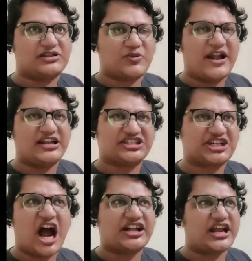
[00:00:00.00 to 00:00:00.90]
when he's
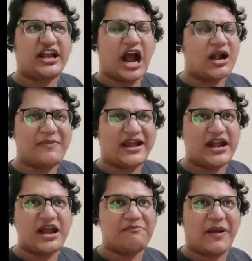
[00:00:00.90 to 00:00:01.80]
starting, he can't make
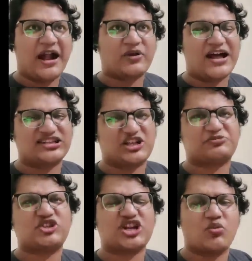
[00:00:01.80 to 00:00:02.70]
any impact. As a
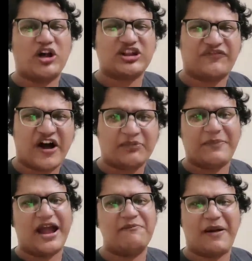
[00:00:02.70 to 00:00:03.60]
substitution, what the
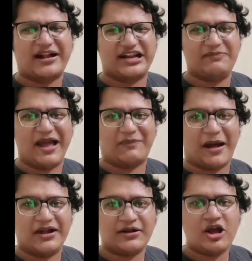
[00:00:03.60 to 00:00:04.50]
fuck impact he'll make,
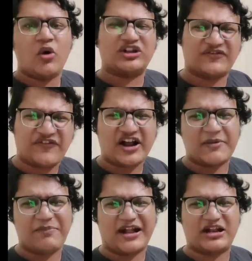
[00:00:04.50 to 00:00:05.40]
man? What the fuck
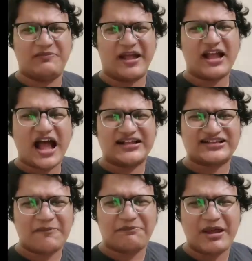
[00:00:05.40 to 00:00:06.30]
impact he'll make? And
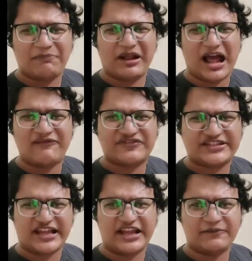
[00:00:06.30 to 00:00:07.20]
some people I've
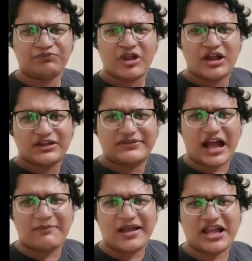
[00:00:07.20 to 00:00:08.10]
seen, they
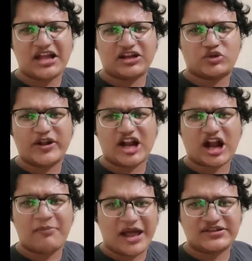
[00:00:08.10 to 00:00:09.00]
are making Twitter
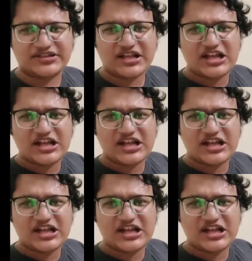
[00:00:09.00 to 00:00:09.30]
comments